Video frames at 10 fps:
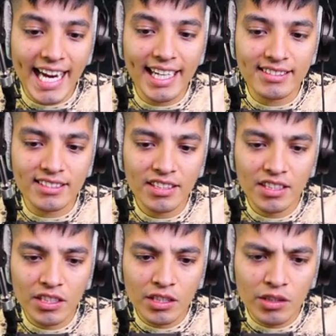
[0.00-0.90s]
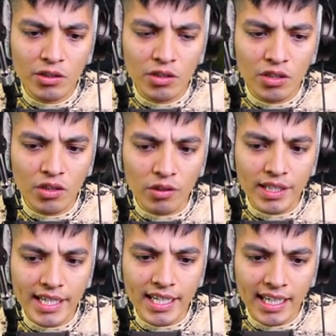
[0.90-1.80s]
gas.
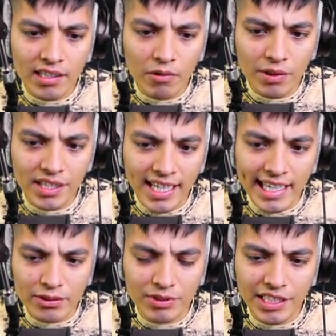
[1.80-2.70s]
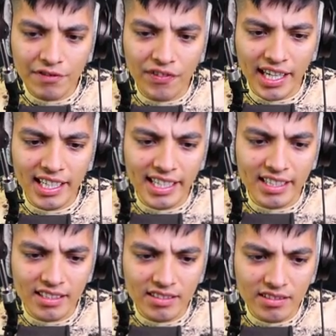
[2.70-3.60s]
Okay, I know where the gas. We need to find
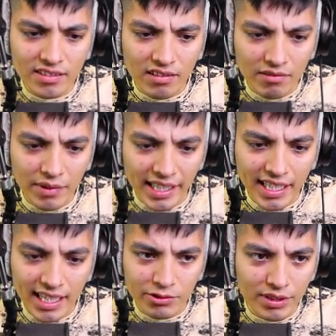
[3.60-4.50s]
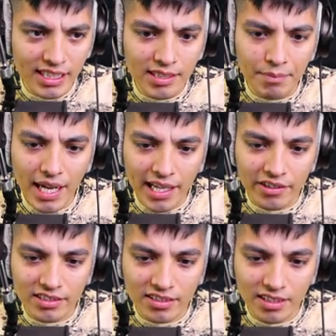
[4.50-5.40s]
like... Oh my gosh, we need some
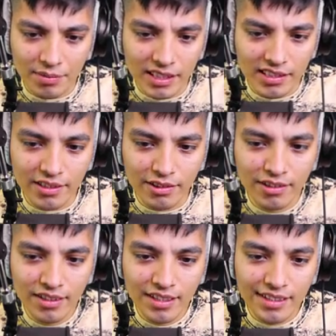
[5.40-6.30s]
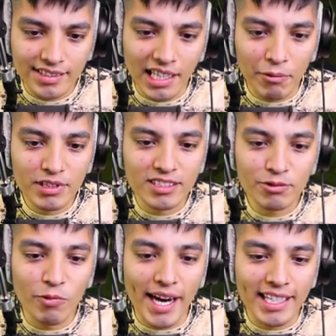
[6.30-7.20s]
batteries or something, dude. That
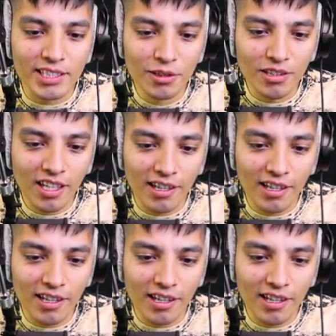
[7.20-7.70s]
was way too